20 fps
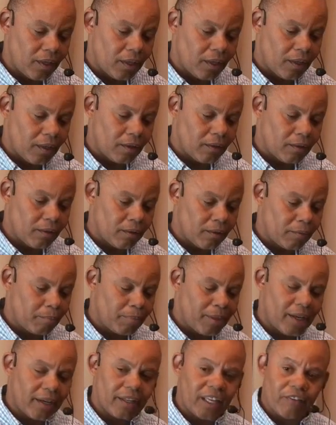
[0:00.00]
the
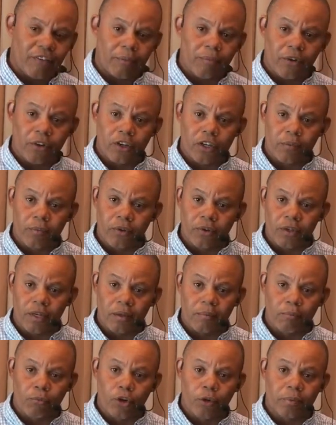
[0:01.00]
Black African American
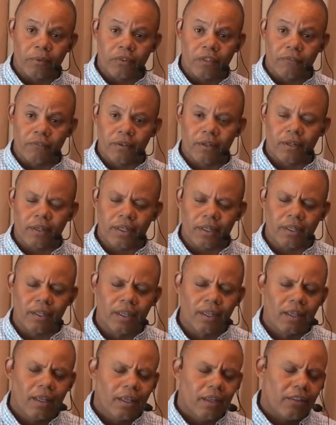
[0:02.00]
community, more
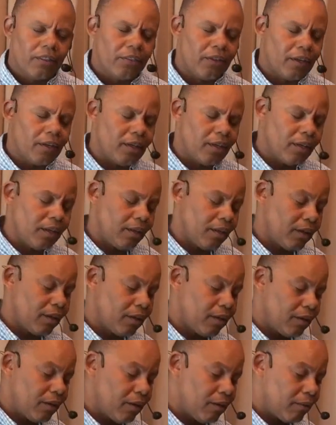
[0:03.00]
specifically,
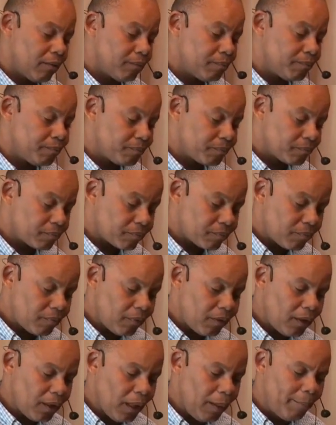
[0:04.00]
the
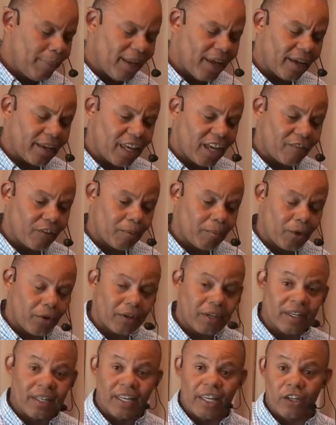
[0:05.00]
Black African
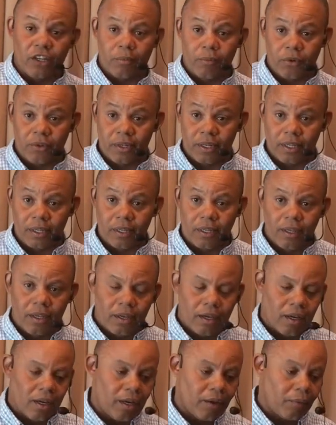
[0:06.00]
American gay community,
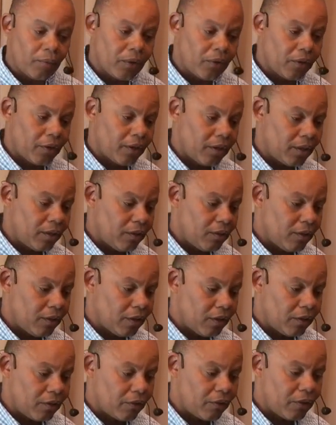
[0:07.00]
regarding, you
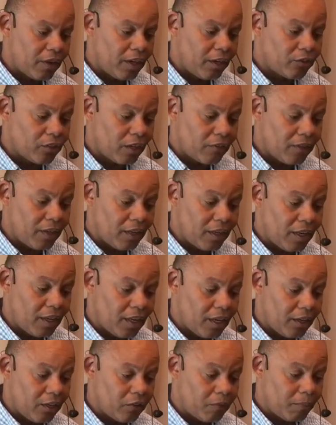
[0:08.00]
know,
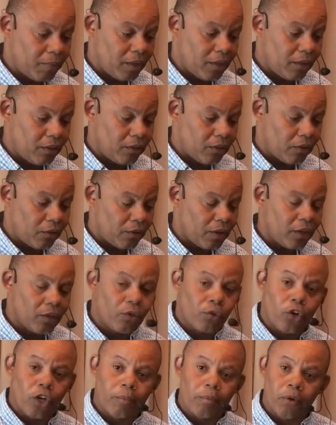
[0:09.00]
HIV, and it's been, you know,
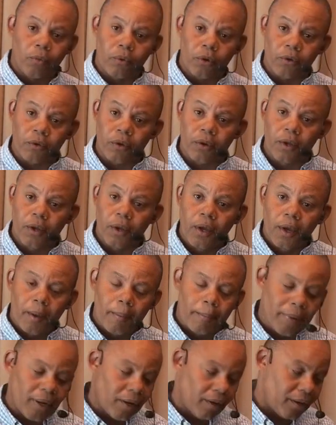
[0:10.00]
incredible work.
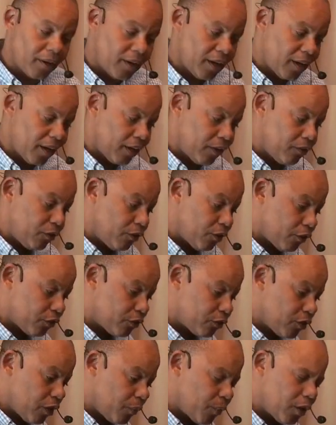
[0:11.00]
But I, you know,
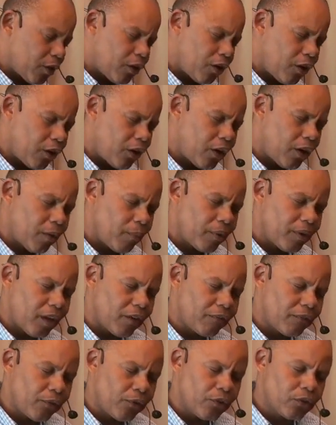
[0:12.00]
still recall when
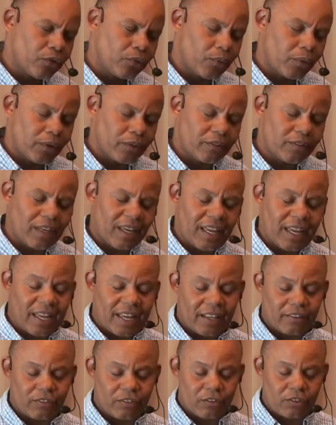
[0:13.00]
I first was
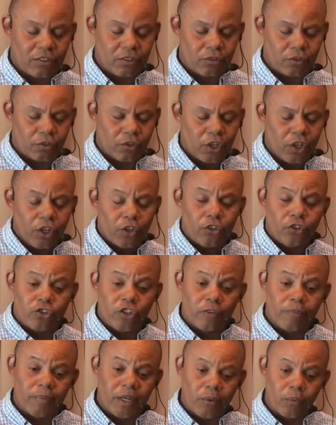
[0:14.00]
asked to
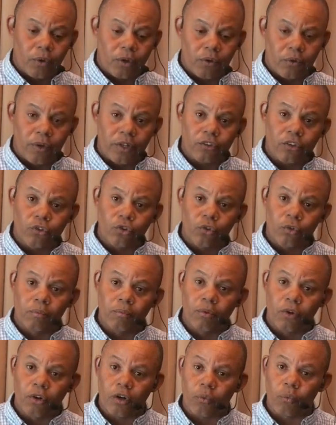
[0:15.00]
shift my role and to do
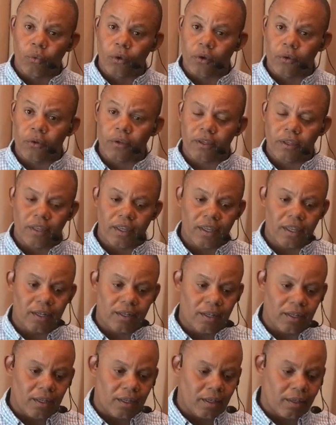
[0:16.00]
more work
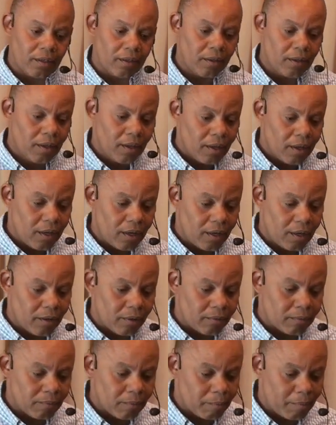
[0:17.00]
in
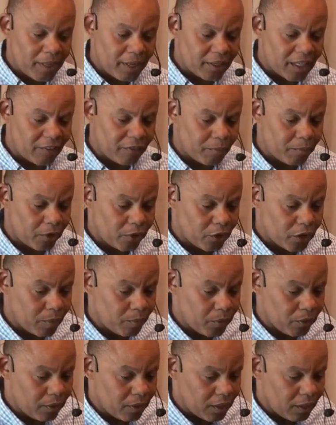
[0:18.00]
the Black African American
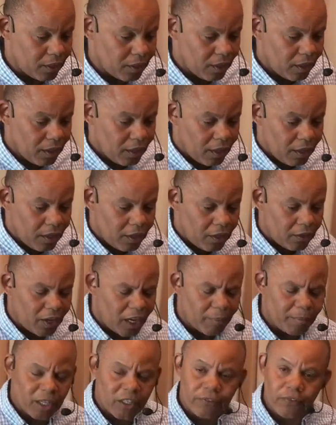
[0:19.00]
community, you know, I
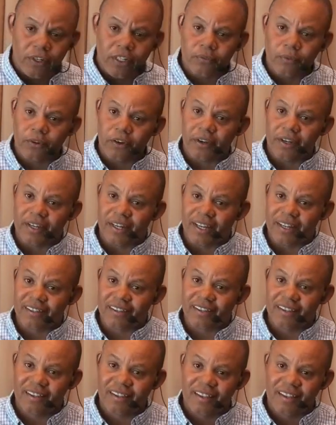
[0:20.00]
had mixed feelings regarding that.